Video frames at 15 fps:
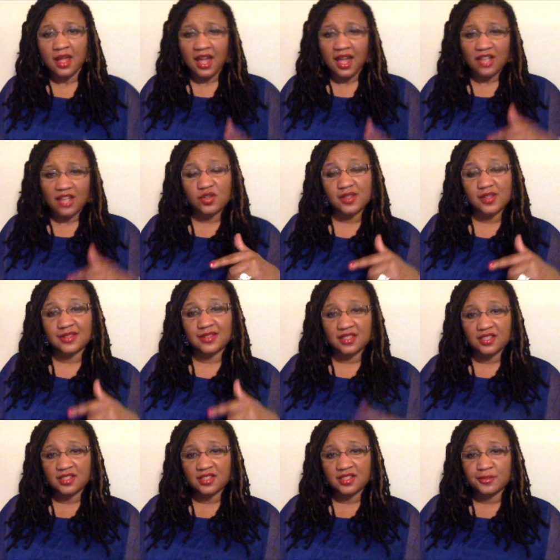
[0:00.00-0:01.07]
I
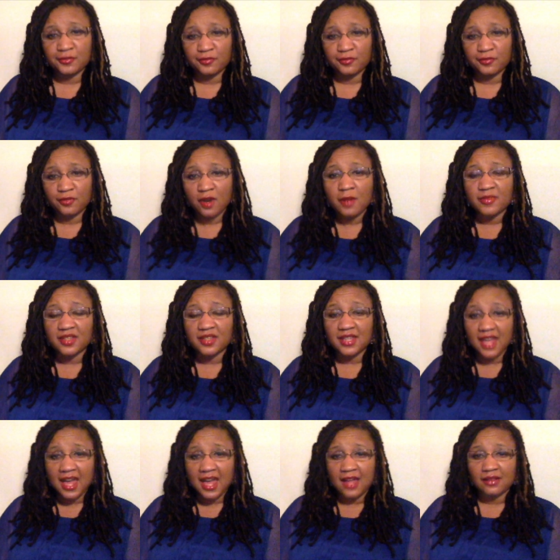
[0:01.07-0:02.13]
transitioned from the
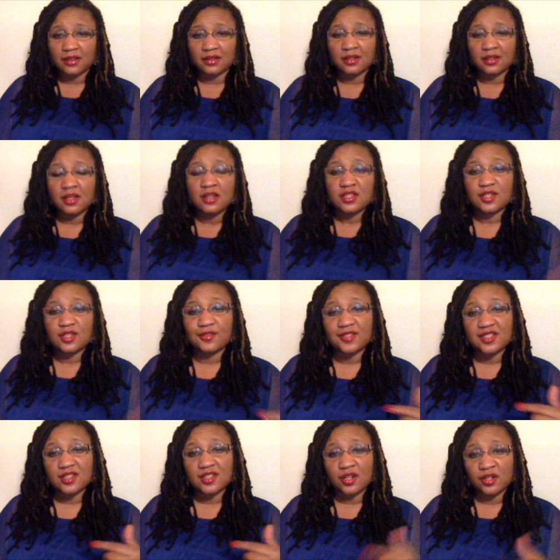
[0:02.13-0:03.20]
gala to
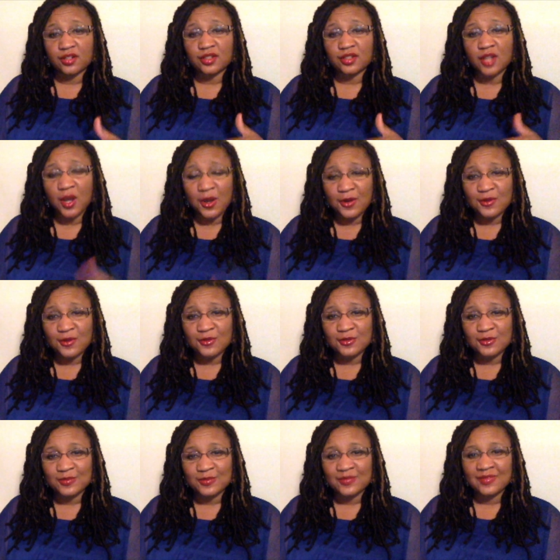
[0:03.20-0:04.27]
return
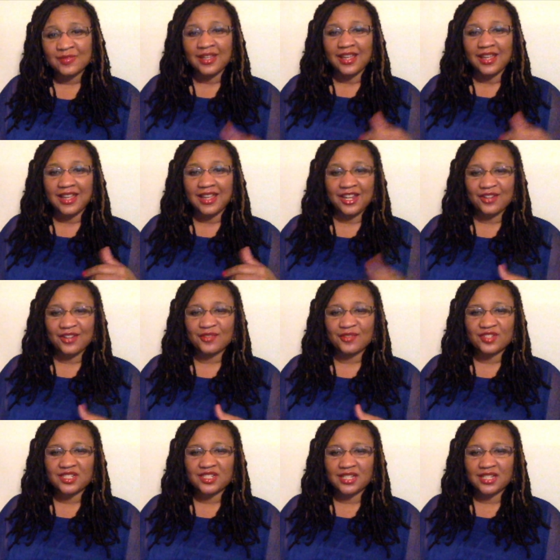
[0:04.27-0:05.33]
home here in
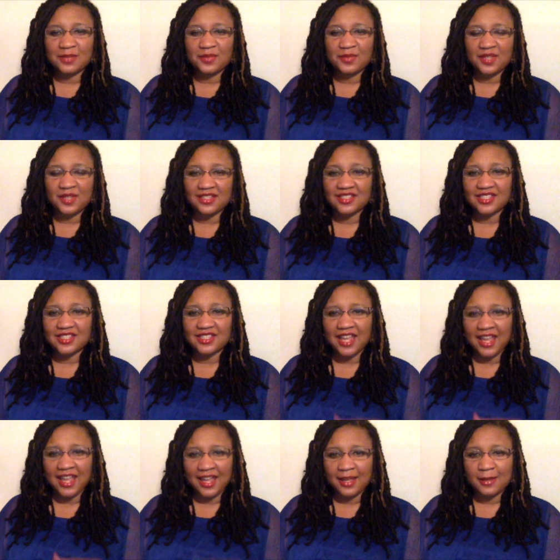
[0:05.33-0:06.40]
Virginia Beach
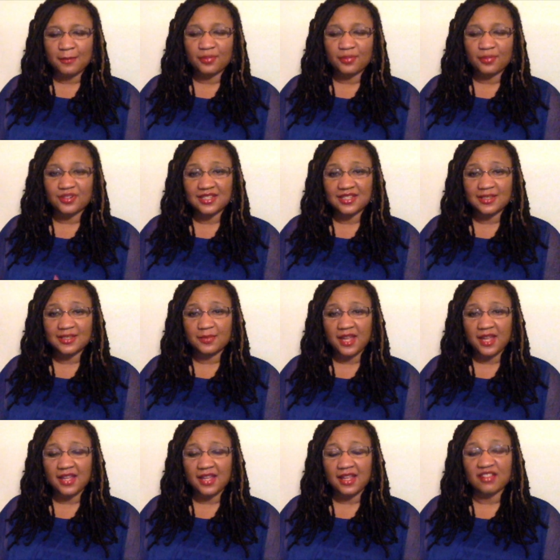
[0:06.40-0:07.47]
and
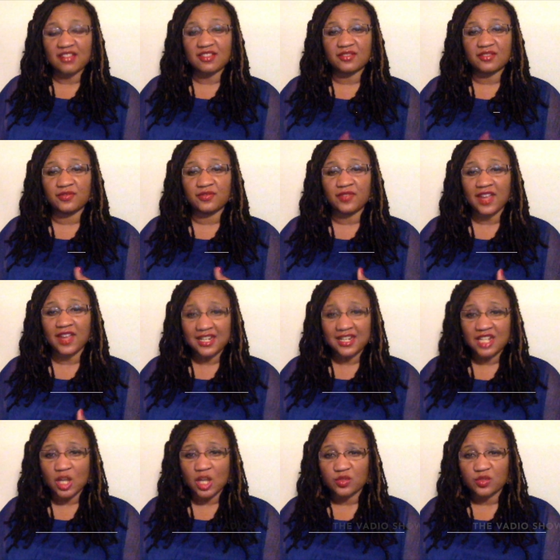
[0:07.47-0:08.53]
participate in the
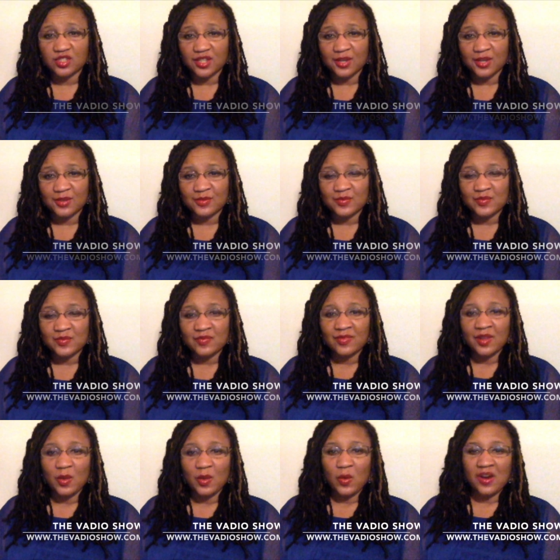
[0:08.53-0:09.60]
video show
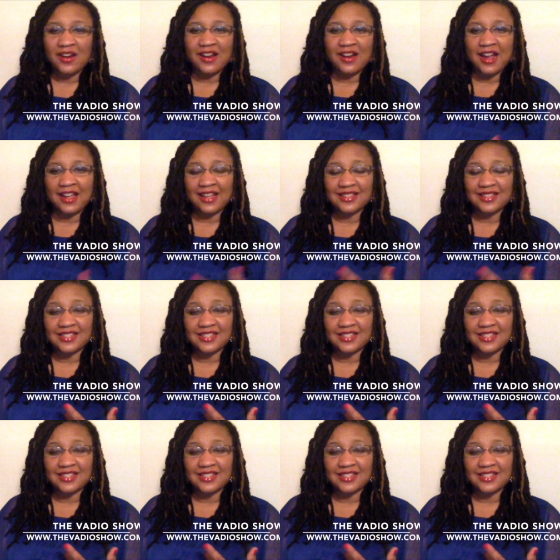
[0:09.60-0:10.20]
where I got to